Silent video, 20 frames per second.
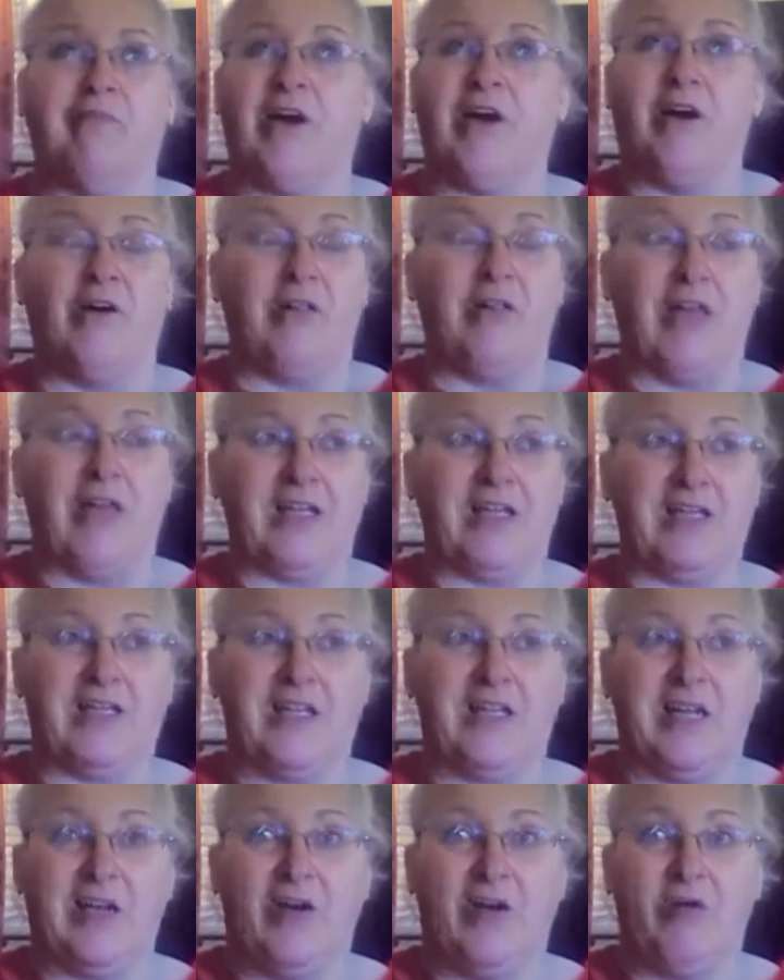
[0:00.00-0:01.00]
All, like I
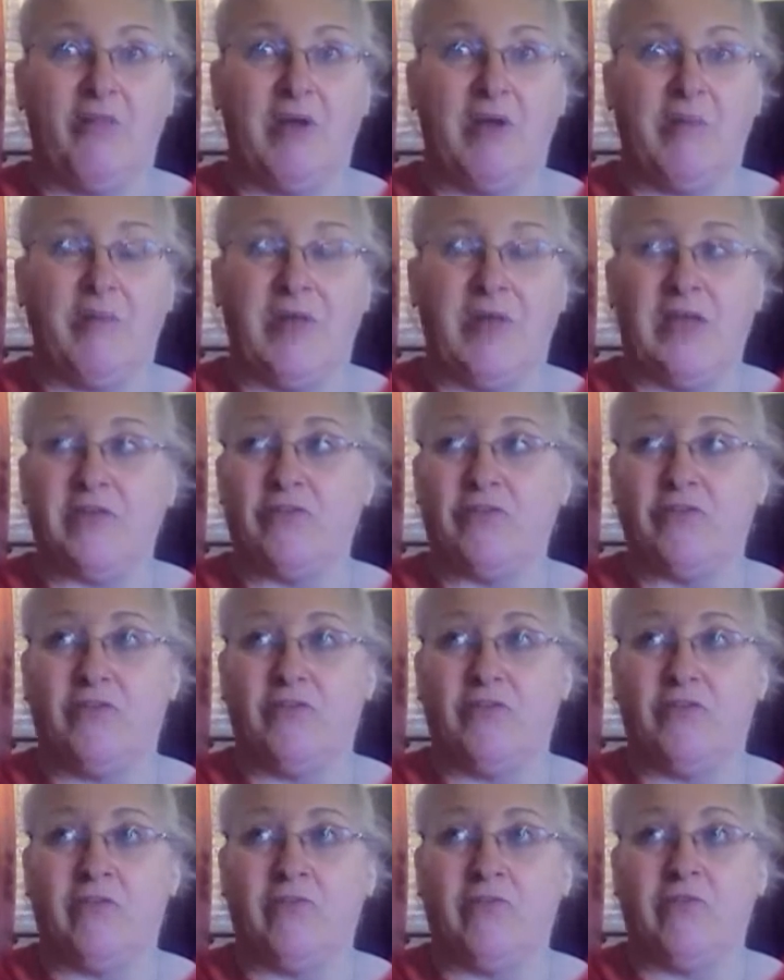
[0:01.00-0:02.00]
said, all my plants are
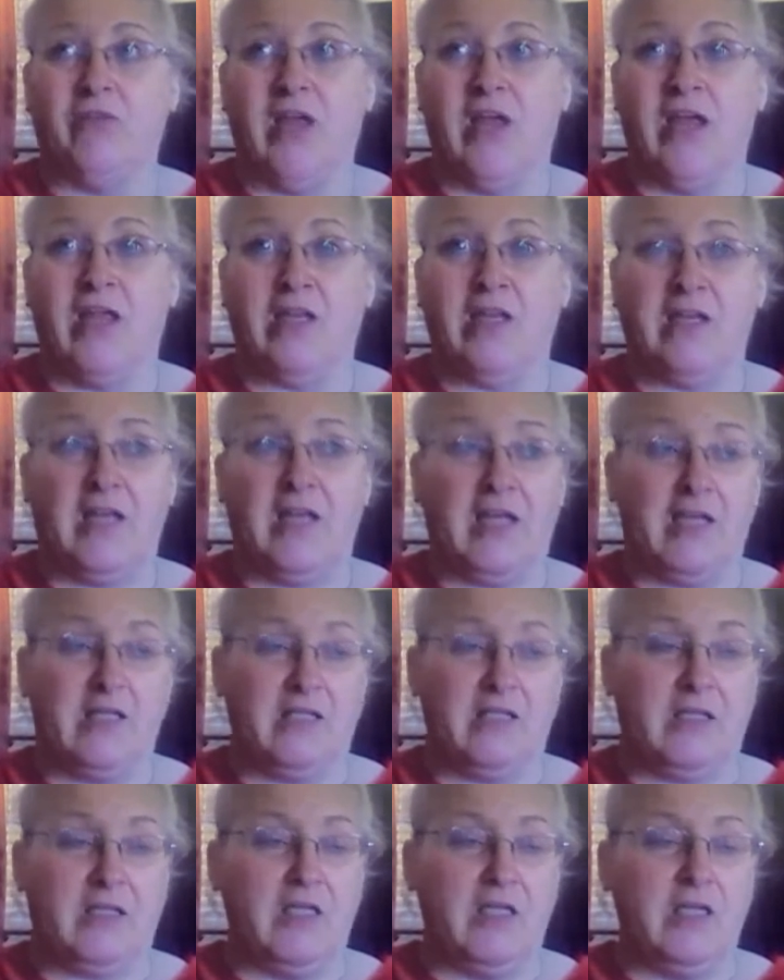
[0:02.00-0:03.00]
doing
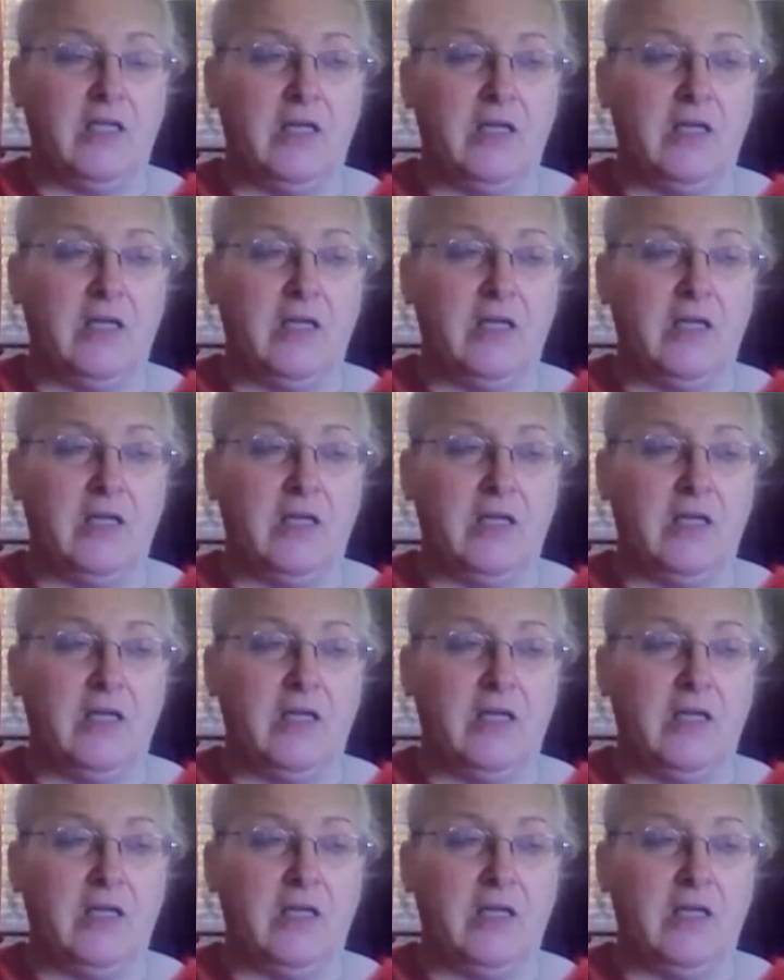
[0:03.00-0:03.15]
fantastic.